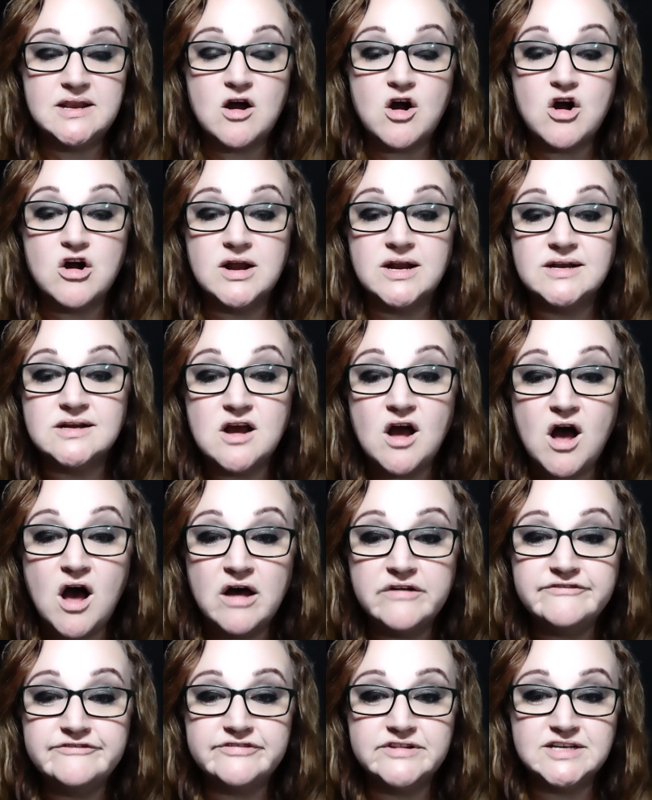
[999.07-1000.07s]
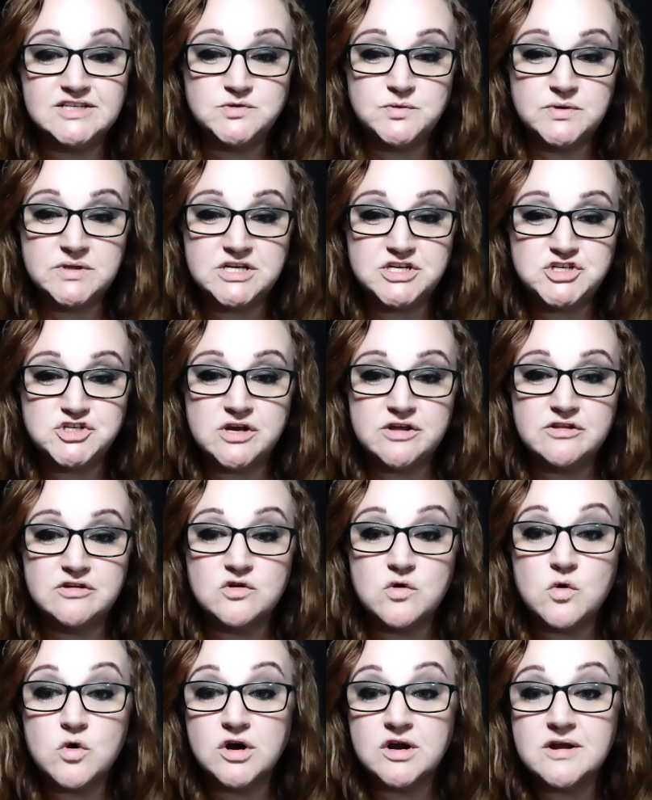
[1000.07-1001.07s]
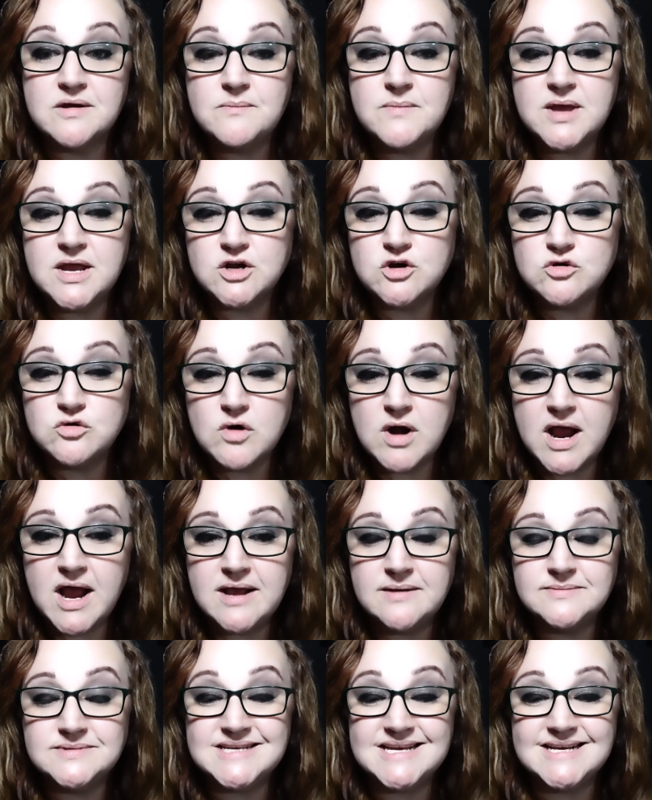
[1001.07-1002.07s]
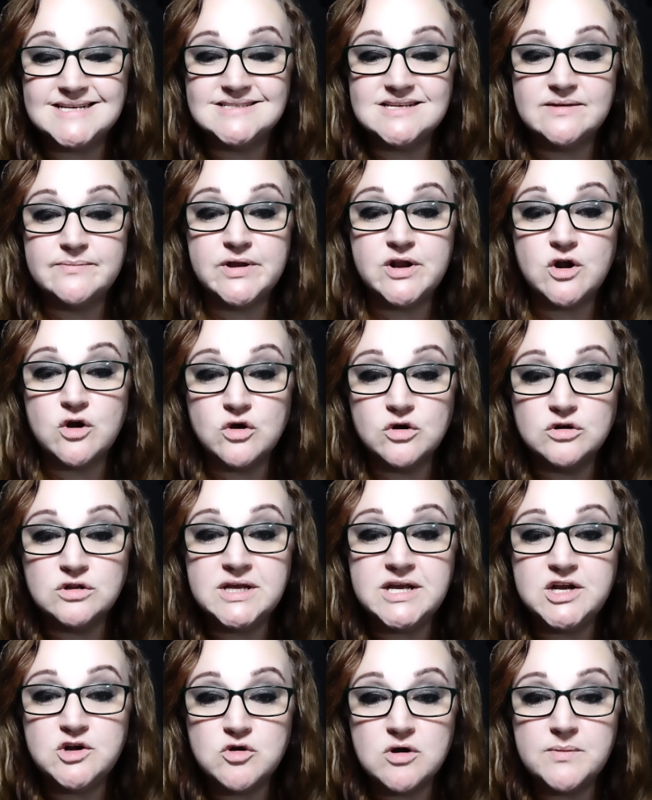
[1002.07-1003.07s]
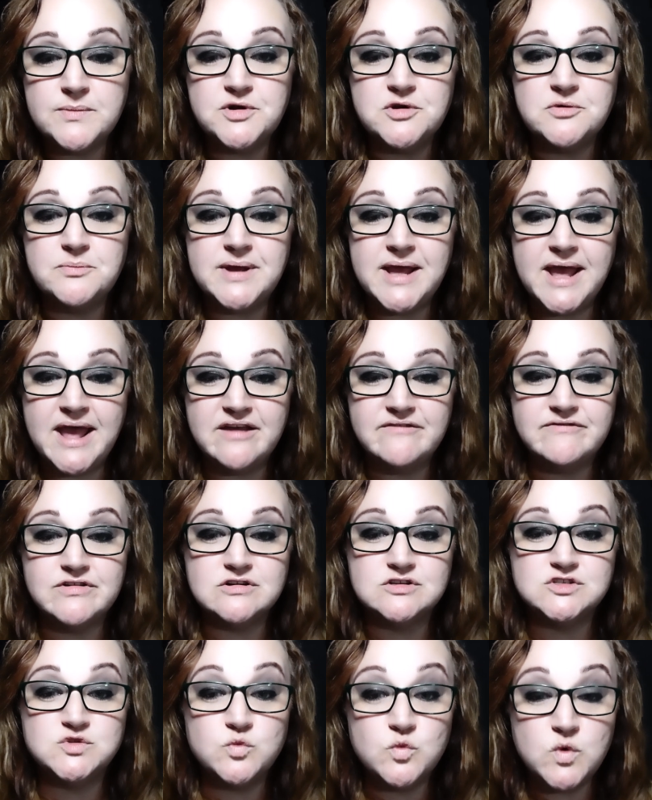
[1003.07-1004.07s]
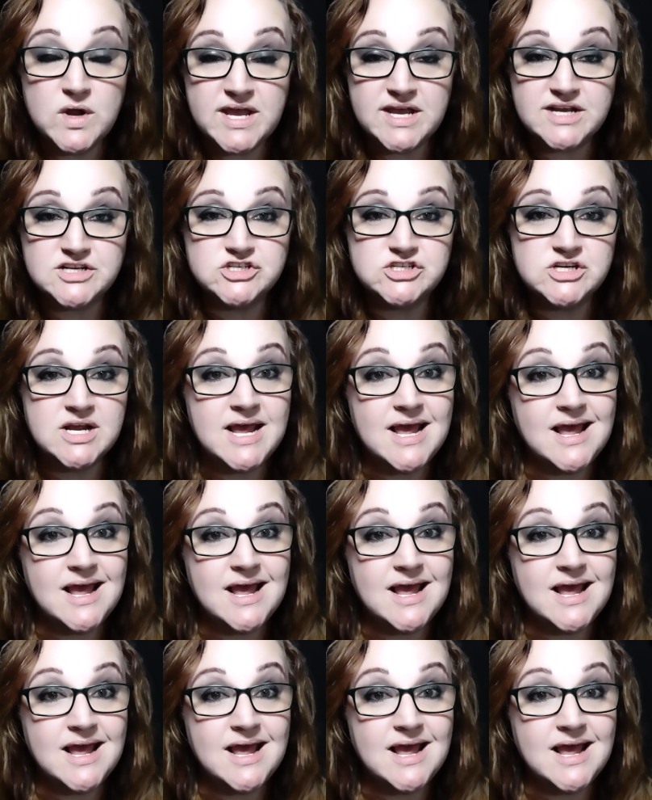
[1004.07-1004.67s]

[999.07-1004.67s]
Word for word: are in conflict with each other, or commit crimes exhibit early criminal behaviors, which